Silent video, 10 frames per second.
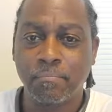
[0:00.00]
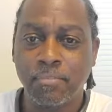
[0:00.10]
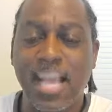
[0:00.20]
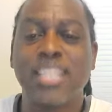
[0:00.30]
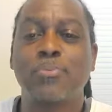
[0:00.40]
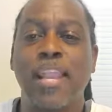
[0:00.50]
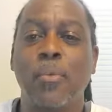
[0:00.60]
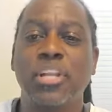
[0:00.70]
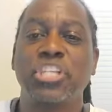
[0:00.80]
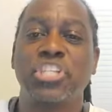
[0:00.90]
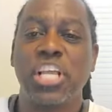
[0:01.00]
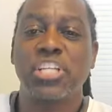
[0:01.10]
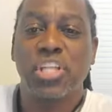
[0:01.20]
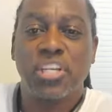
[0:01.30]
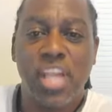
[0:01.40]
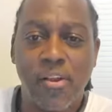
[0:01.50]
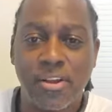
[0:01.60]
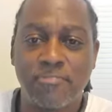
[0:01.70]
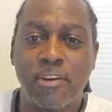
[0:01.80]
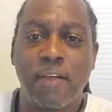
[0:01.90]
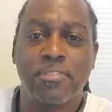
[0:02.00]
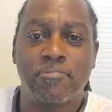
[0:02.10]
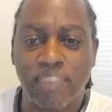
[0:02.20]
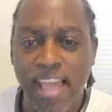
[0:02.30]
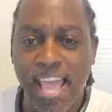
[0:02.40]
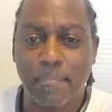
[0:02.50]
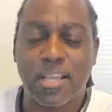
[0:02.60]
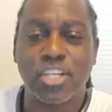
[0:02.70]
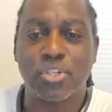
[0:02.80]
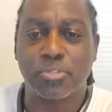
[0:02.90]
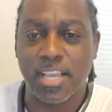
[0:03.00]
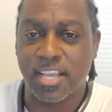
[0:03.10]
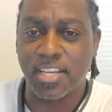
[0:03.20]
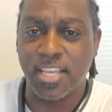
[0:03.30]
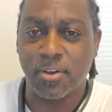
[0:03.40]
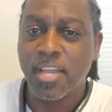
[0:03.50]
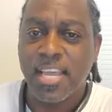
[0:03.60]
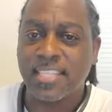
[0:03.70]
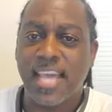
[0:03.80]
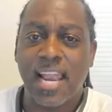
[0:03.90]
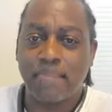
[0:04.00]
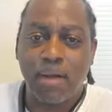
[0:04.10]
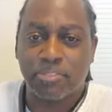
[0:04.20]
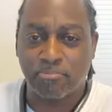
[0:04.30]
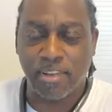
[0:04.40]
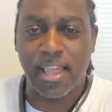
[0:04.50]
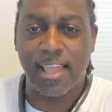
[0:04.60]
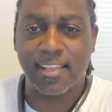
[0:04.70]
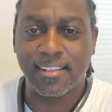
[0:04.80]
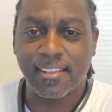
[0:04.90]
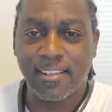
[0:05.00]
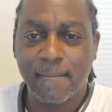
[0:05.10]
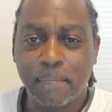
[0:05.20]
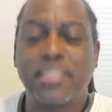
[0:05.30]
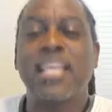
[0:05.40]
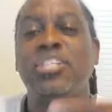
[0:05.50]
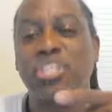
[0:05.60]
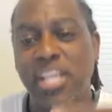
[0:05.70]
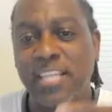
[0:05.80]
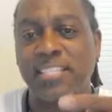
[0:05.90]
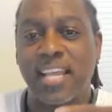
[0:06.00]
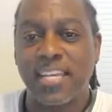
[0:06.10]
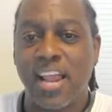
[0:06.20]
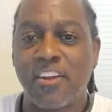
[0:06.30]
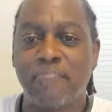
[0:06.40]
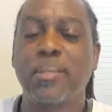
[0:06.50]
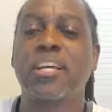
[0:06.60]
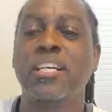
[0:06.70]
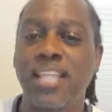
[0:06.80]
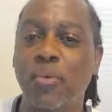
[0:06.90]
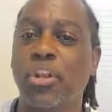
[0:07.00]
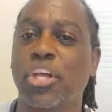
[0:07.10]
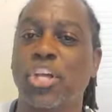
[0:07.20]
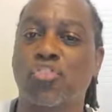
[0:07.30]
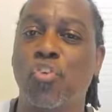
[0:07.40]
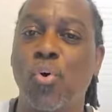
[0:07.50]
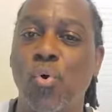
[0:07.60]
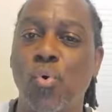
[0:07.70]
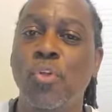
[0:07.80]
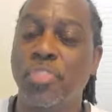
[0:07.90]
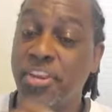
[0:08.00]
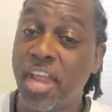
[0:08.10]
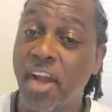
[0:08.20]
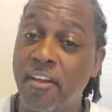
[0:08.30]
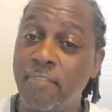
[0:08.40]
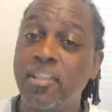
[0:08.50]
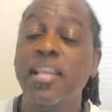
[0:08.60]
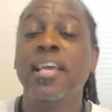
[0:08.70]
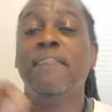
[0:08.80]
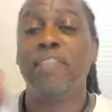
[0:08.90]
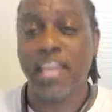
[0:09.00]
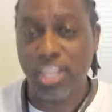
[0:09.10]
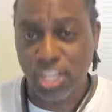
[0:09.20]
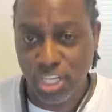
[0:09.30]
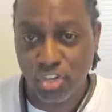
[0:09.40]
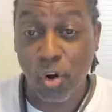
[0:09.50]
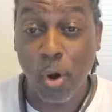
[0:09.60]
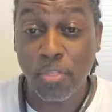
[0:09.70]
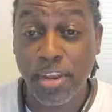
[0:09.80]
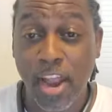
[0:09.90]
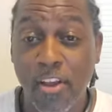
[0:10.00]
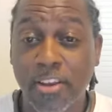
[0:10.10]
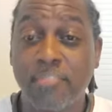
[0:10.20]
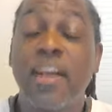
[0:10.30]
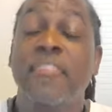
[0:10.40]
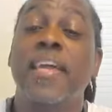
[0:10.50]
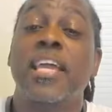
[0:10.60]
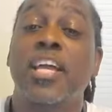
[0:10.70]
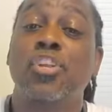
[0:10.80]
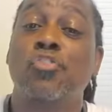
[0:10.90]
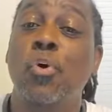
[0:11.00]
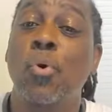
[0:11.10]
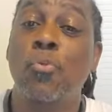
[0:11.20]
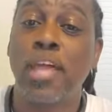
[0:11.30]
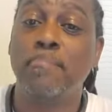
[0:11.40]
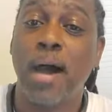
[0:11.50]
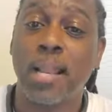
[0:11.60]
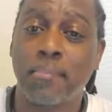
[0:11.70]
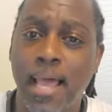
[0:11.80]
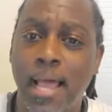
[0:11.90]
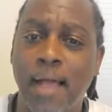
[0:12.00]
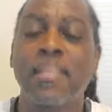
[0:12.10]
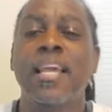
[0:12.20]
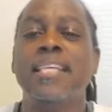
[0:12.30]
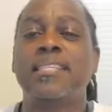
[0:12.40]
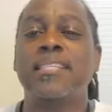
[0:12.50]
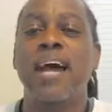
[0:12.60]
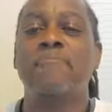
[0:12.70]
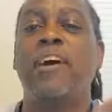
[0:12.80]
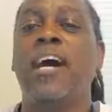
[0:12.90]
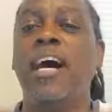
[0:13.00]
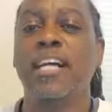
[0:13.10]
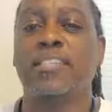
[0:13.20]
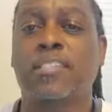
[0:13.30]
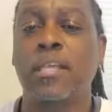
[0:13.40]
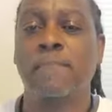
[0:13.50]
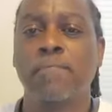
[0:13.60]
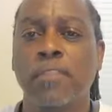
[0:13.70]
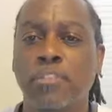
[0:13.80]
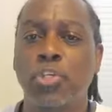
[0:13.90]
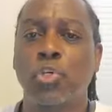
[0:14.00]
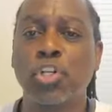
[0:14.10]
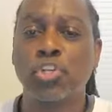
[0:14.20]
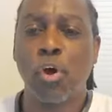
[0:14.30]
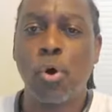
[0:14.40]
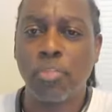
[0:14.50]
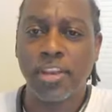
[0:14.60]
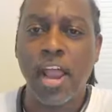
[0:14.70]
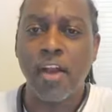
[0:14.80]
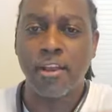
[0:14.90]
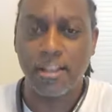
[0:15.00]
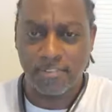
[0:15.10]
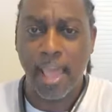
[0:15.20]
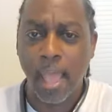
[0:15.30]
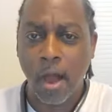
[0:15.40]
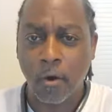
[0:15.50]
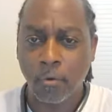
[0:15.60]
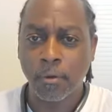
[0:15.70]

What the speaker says: That's why they want to change the narrative of the flag, because you take a knee. It's not about the flag. But they change that narrative because they want to control the narrative. If they can control the narrative, they can control their bottom line. It's time for us to control the narrative now.